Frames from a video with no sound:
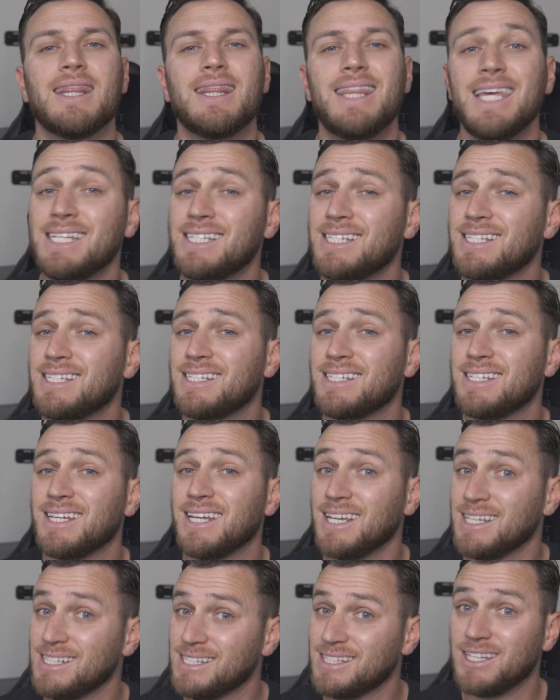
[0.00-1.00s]
This
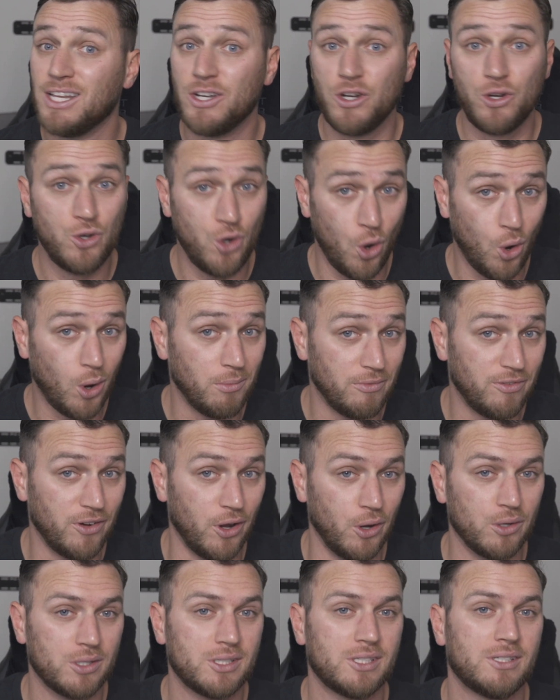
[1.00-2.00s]
is the new norm,
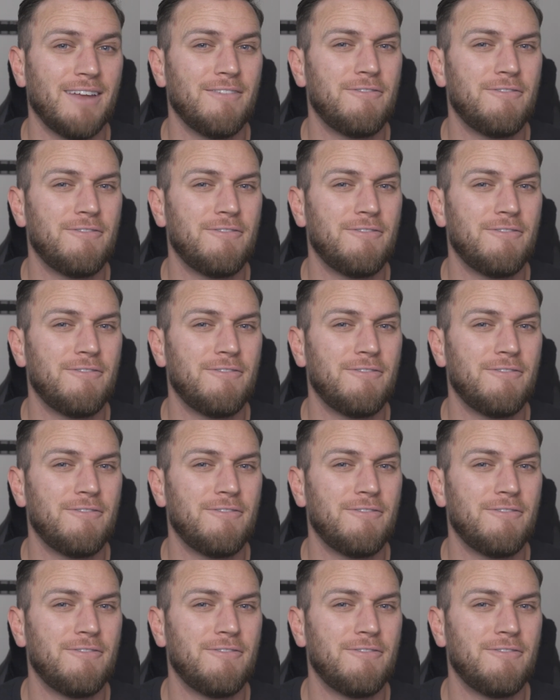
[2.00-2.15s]
folks.